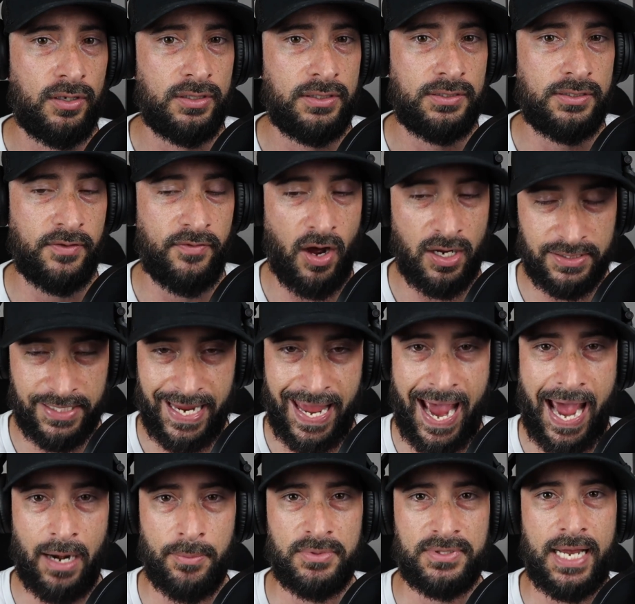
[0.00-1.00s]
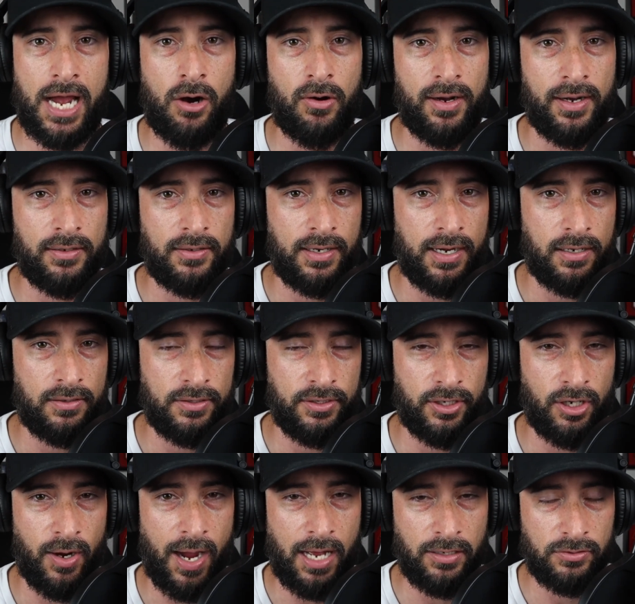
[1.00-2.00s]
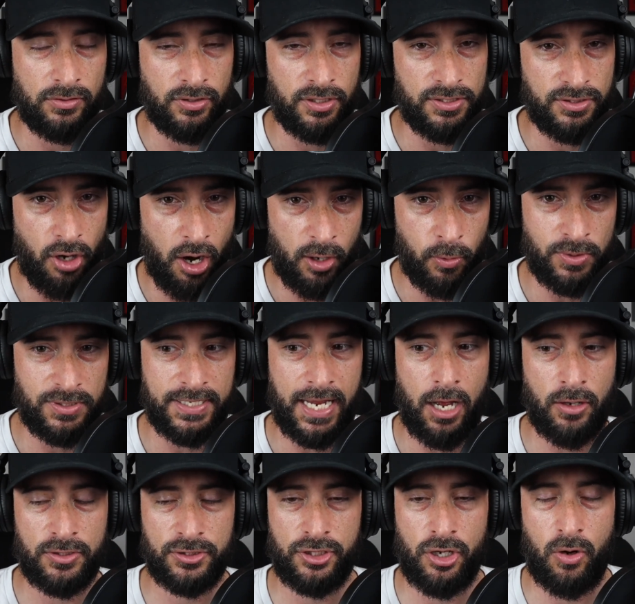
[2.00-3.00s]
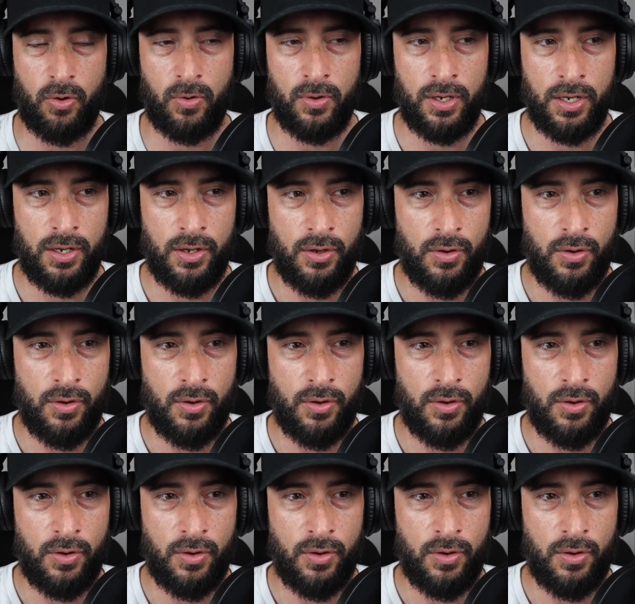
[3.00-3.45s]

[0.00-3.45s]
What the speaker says: Devontae Adams out. Allen Lazard was out, so